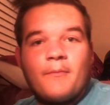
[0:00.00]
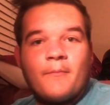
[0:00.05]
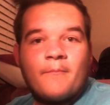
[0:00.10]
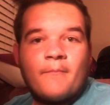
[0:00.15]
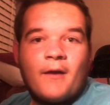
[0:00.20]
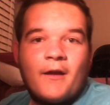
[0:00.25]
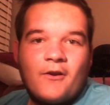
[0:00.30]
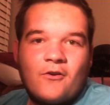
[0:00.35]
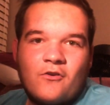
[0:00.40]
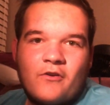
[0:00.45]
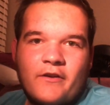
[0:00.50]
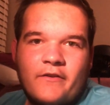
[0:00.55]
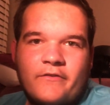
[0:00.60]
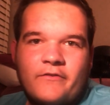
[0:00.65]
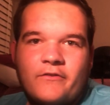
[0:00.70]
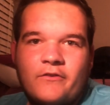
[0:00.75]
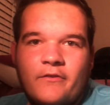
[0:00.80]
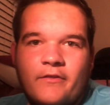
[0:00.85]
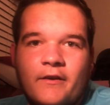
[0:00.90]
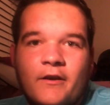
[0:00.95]
my list.
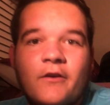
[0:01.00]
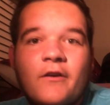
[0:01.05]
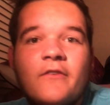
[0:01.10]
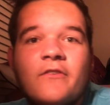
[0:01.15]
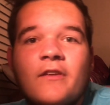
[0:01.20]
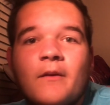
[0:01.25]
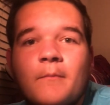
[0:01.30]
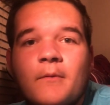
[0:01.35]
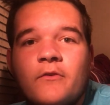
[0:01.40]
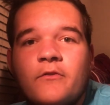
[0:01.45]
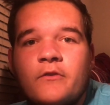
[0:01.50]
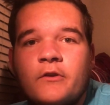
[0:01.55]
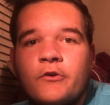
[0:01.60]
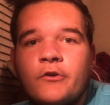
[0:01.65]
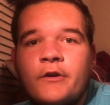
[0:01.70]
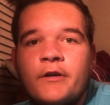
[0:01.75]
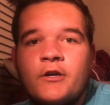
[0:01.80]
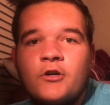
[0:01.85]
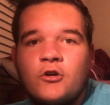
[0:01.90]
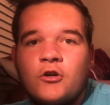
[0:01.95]
So there is the
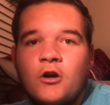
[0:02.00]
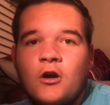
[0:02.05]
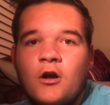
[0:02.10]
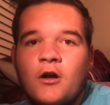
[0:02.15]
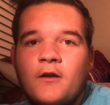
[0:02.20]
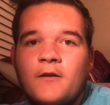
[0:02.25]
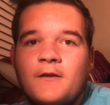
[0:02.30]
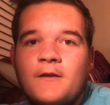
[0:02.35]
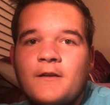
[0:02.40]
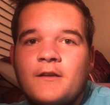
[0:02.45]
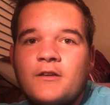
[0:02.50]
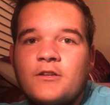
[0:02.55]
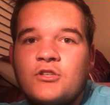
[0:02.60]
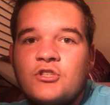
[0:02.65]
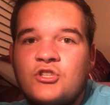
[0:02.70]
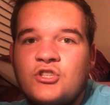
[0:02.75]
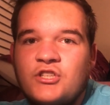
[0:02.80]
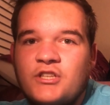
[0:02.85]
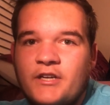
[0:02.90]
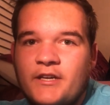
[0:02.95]
Missouri Craw
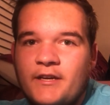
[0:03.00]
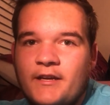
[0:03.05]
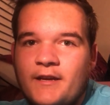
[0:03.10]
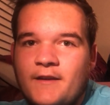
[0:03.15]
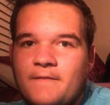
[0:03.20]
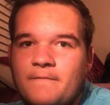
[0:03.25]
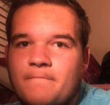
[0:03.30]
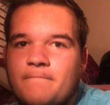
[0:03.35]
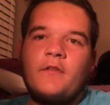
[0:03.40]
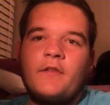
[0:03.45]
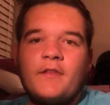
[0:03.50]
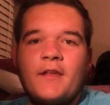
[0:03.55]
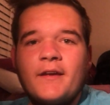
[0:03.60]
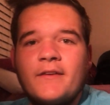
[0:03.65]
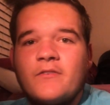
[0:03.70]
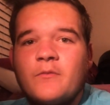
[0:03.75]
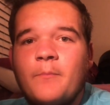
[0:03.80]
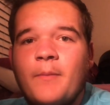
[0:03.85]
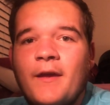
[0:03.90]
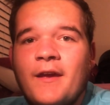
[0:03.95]
jig. The
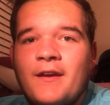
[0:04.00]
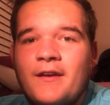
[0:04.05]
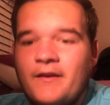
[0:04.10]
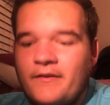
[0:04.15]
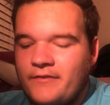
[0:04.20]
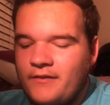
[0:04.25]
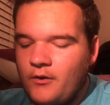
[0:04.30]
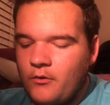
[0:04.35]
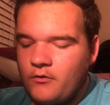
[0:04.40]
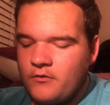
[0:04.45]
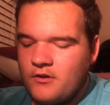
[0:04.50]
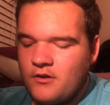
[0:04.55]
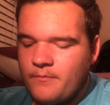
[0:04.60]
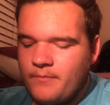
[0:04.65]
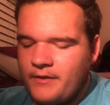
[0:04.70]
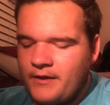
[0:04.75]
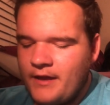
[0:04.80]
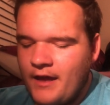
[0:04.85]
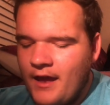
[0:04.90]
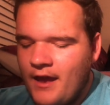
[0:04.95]
next bait is going to
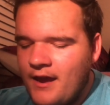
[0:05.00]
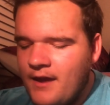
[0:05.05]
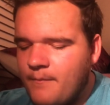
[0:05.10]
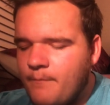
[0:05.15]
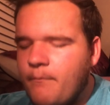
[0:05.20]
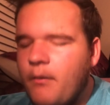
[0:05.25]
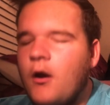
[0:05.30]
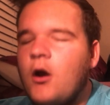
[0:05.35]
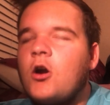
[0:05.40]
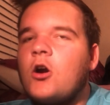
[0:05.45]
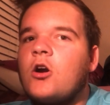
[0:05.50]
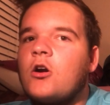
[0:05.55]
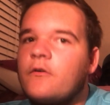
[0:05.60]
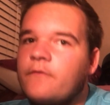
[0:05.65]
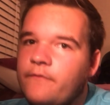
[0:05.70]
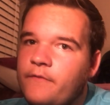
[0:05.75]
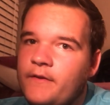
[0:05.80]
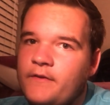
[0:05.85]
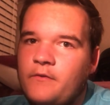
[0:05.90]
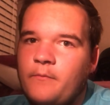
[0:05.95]
be a
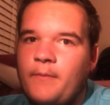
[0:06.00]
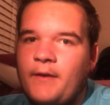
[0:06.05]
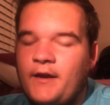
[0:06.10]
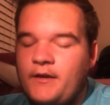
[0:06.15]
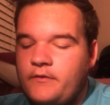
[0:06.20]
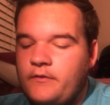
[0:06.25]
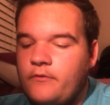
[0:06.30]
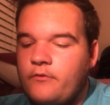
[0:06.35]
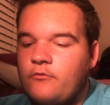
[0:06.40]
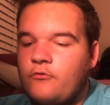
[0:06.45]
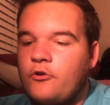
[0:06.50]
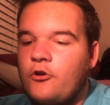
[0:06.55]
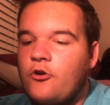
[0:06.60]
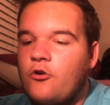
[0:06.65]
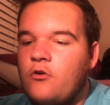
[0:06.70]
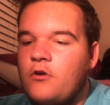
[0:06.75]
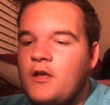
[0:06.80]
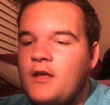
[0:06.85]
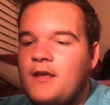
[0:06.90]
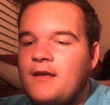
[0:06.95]
perfect bait to
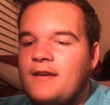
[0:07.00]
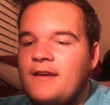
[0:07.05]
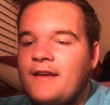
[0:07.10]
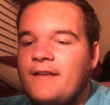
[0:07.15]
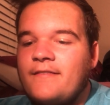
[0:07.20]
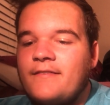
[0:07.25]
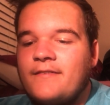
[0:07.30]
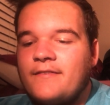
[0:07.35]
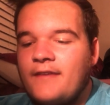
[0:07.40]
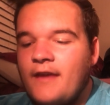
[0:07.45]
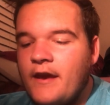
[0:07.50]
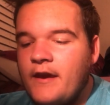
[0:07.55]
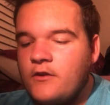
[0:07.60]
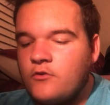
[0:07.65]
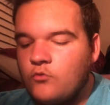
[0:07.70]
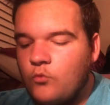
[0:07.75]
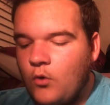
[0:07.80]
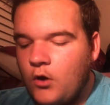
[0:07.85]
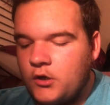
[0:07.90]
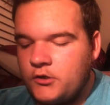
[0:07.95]
throw in
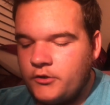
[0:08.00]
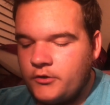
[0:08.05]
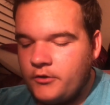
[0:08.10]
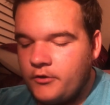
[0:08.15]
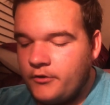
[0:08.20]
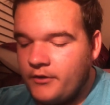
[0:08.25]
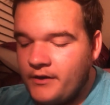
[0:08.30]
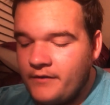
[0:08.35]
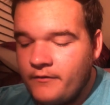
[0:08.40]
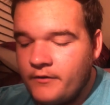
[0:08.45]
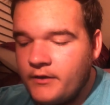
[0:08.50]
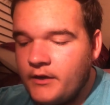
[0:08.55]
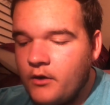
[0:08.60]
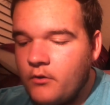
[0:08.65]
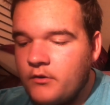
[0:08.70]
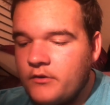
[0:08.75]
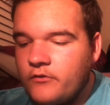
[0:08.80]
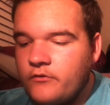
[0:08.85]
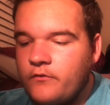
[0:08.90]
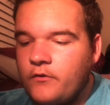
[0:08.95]
stained water or even
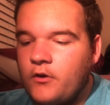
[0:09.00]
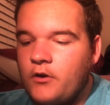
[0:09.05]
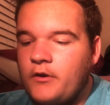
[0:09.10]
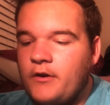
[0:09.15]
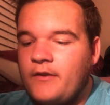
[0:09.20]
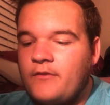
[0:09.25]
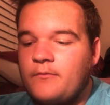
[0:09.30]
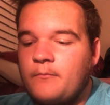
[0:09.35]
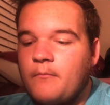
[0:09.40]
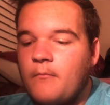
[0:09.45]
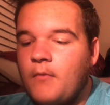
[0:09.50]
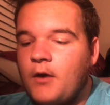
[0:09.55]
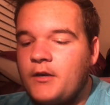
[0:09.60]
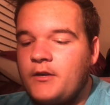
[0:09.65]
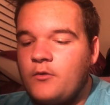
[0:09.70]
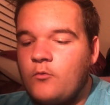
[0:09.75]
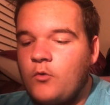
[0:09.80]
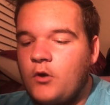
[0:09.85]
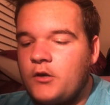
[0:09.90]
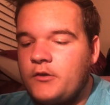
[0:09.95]
going as far as
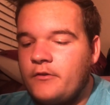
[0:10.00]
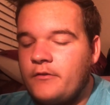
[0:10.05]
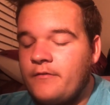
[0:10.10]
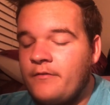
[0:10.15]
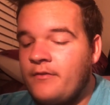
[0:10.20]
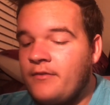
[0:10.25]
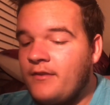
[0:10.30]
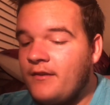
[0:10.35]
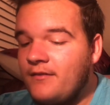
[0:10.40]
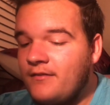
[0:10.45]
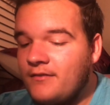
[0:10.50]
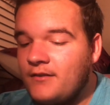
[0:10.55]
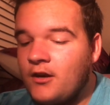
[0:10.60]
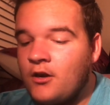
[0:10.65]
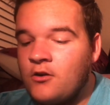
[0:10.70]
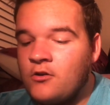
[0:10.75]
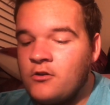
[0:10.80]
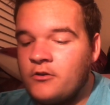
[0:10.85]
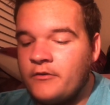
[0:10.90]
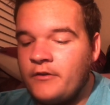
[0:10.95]
muddy water. This
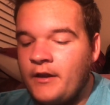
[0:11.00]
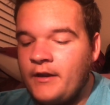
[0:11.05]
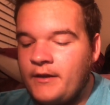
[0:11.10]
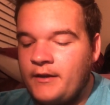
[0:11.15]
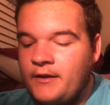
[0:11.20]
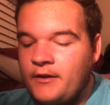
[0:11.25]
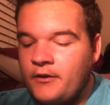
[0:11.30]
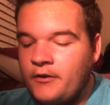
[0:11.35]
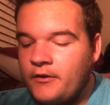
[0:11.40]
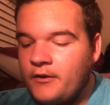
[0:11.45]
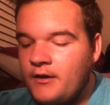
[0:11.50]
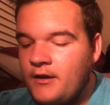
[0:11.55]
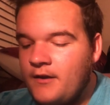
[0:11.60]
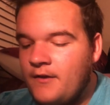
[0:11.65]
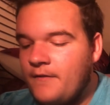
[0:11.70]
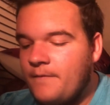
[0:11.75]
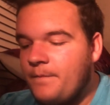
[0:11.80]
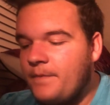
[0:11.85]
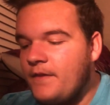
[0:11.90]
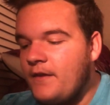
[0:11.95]
color right here
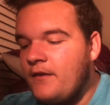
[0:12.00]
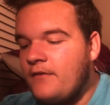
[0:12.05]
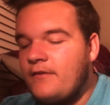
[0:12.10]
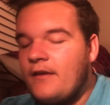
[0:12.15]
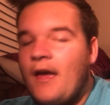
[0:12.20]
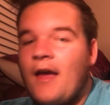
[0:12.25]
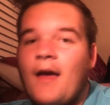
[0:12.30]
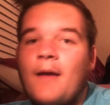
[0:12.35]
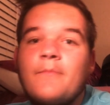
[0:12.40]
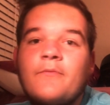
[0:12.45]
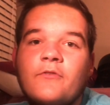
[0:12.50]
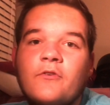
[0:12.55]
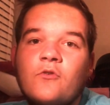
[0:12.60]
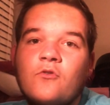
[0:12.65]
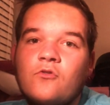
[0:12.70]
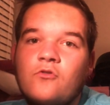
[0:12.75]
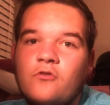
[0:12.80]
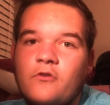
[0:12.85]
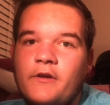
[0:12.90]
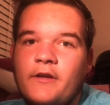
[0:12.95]
is
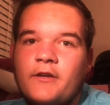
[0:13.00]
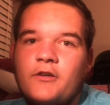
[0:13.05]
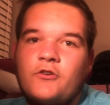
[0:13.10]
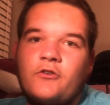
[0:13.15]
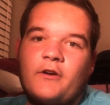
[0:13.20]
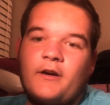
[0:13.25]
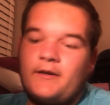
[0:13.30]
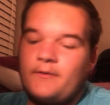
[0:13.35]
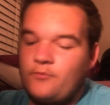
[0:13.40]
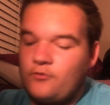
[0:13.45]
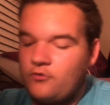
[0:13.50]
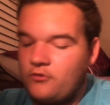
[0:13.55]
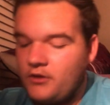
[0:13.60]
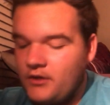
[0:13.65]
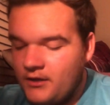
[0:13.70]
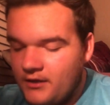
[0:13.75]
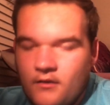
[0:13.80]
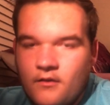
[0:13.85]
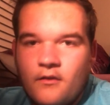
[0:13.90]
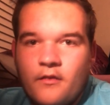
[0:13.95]
absolutely incredible.
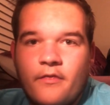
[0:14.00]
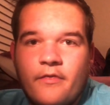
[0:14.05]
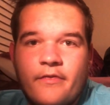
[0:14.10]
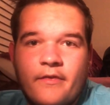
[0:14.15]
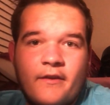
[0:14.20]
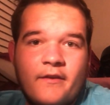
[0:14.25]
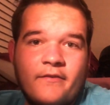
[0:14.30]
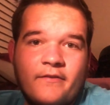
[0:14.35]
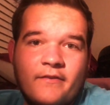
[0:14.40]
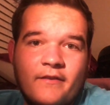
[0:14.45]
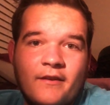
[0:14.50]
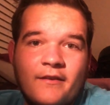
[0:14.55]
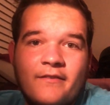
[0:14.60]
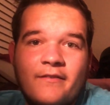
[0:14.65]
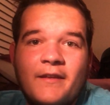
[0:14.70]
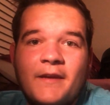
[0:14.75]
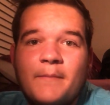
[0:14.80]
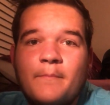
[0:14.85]
This is the